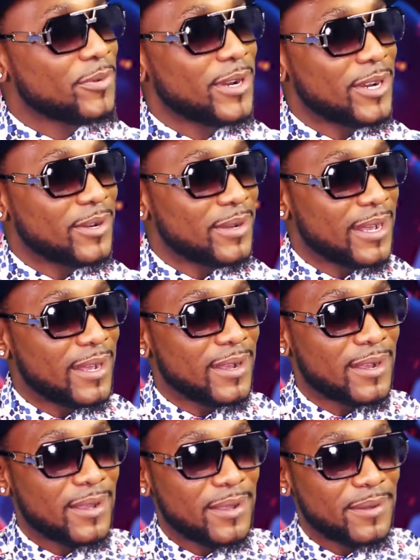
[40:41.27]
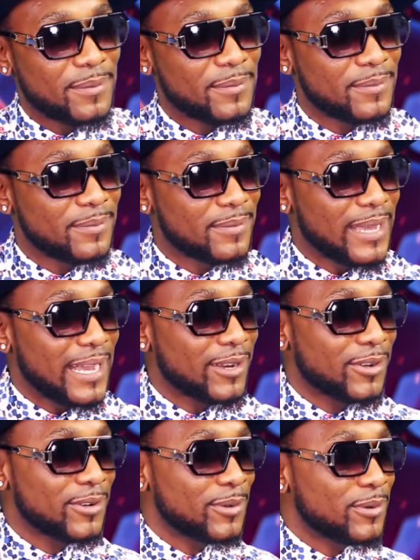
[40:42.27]
Well, I
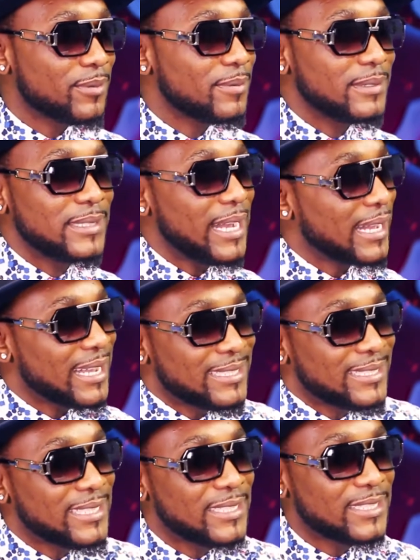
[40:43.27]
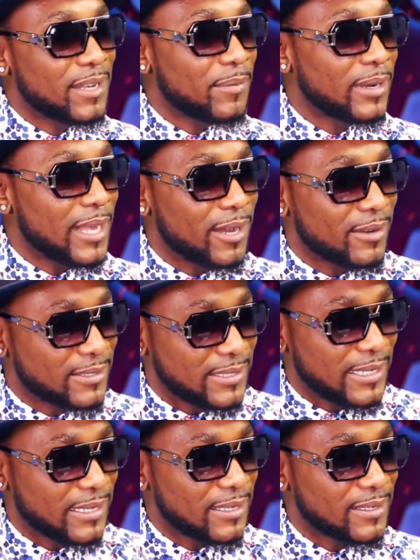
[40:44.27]
don't know. I can't teach someone how to
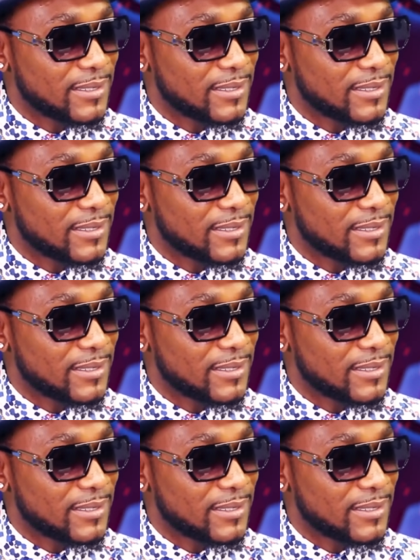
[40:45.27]
sing.